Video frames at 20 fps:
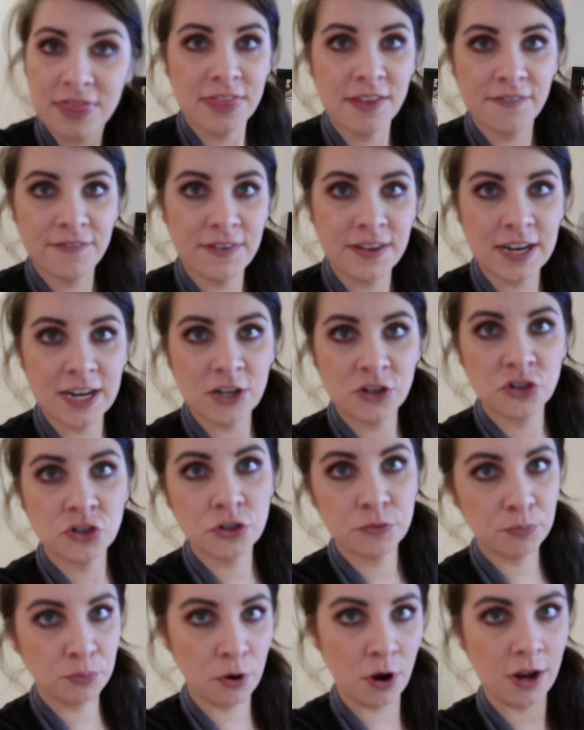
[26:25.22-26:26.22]
the
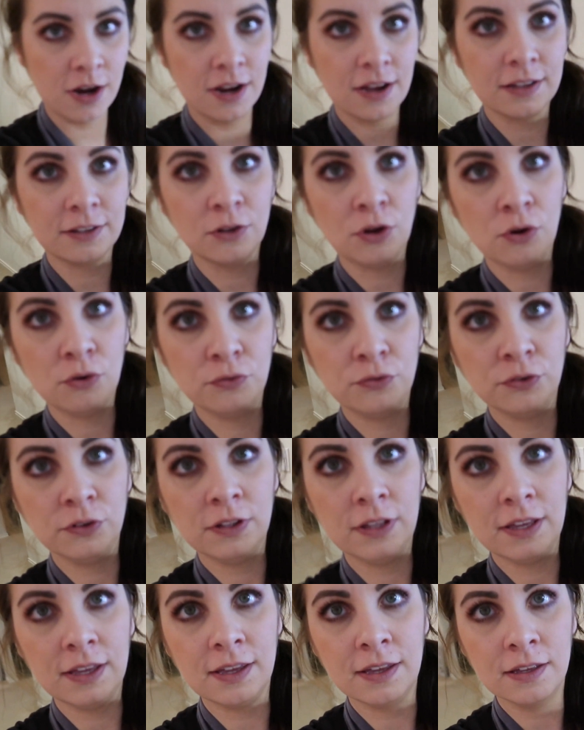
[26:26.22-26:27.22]
finished product.
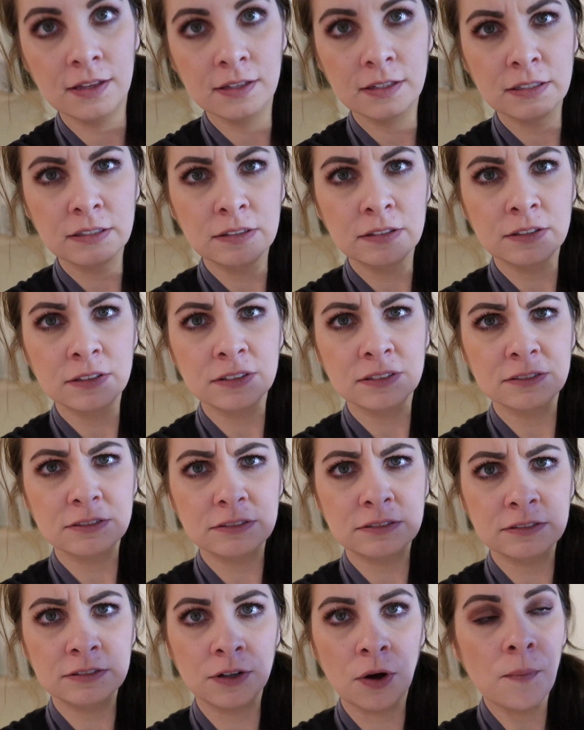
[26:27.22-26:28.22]
Hopefully,
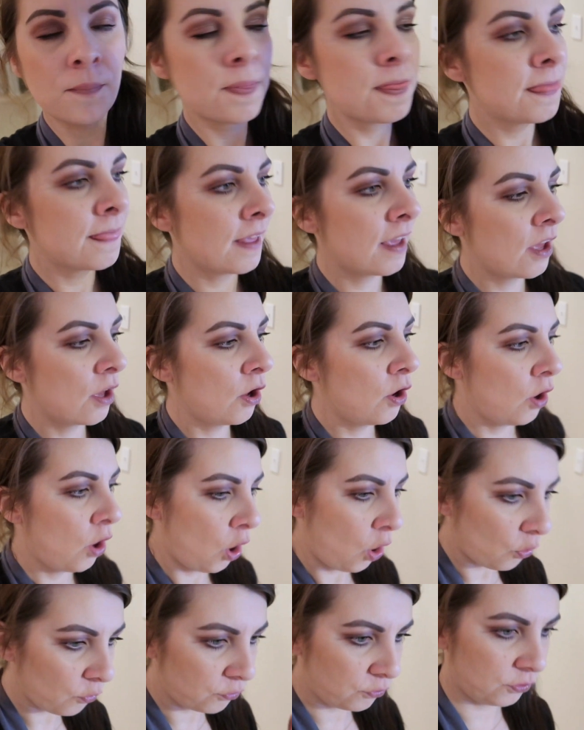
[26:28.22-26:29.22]
well,
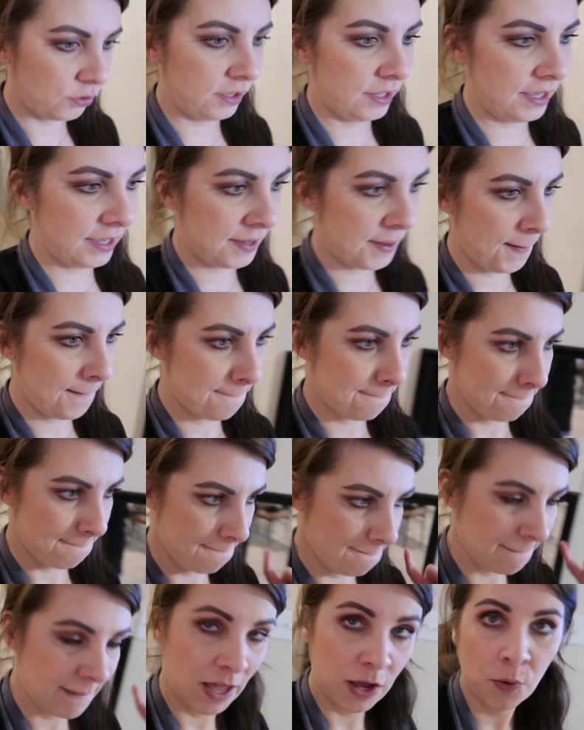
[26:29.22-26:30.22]
hopefully
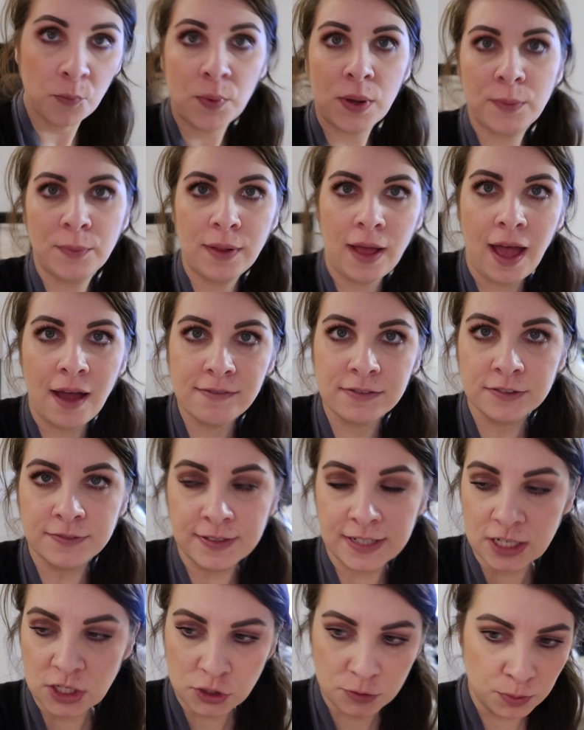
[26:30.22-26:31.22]
we will have a
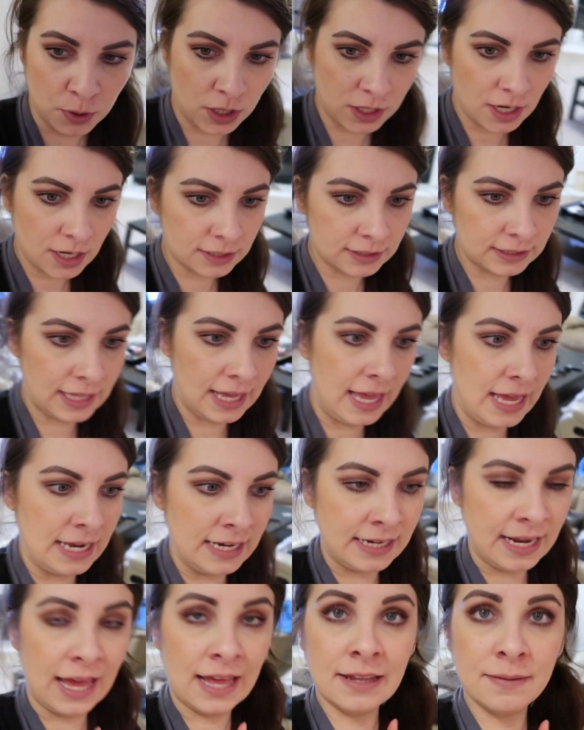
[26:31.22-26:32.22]
finished product
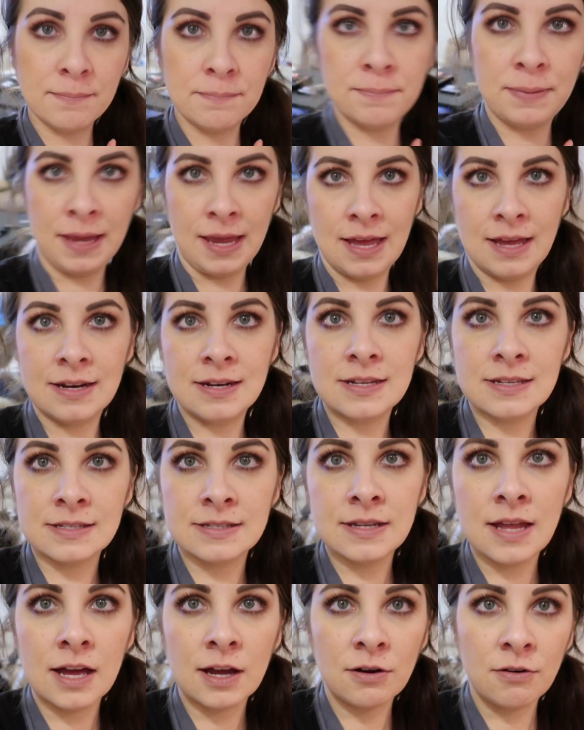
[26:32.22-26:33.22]
and that pan does
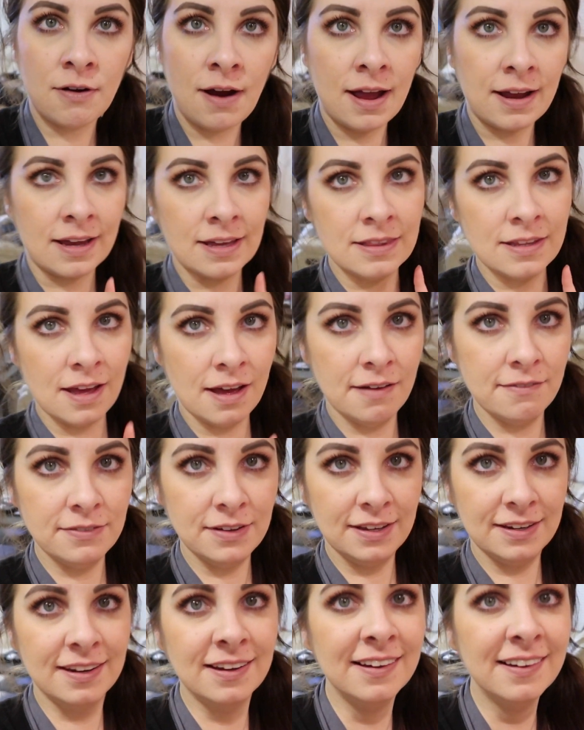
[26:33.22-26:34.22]
not crack in the oven.